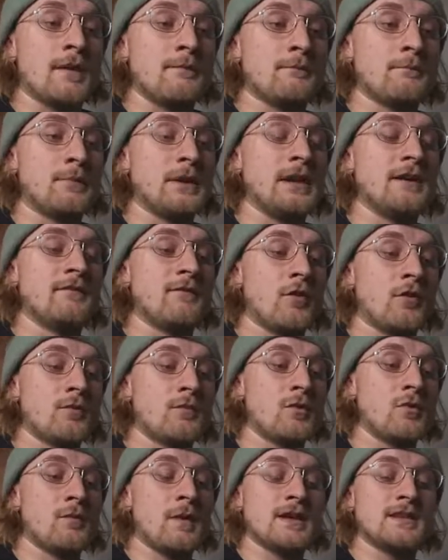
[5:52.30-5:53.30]
being
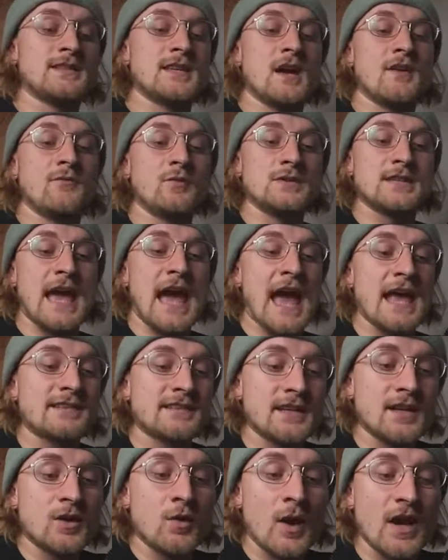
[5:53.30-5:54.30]
vulnerable with myself, was
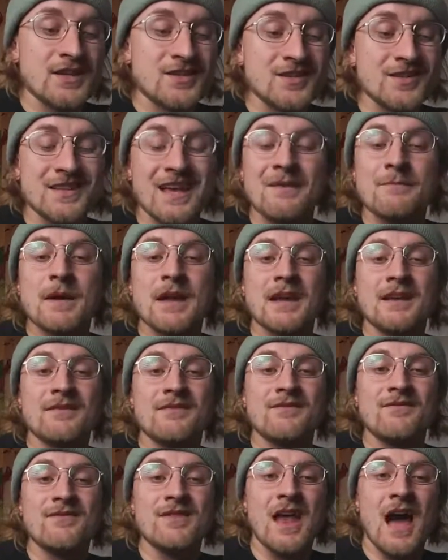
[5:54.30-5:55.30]
asking questions I may
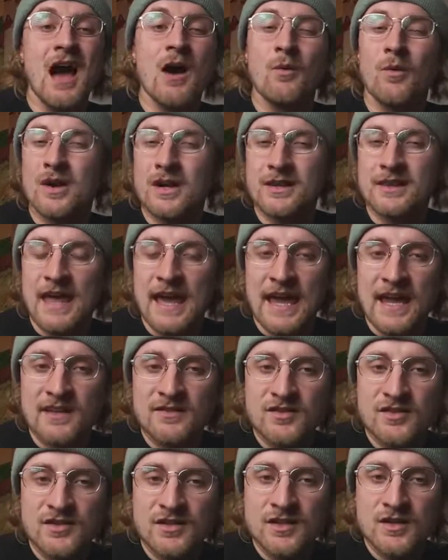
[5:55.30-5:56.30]
not wanted the
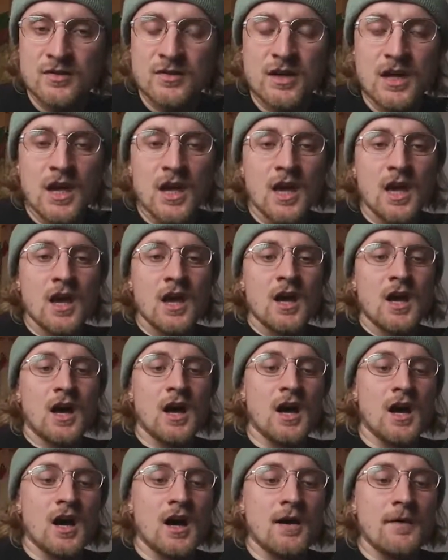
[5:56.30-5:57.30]
answer to,
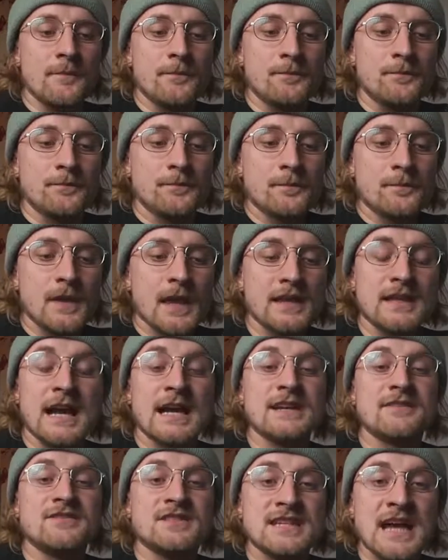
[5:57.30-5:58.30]
and
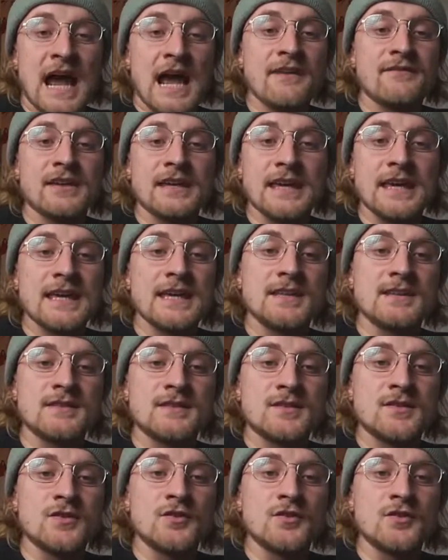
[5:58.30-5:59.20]
kind of diving in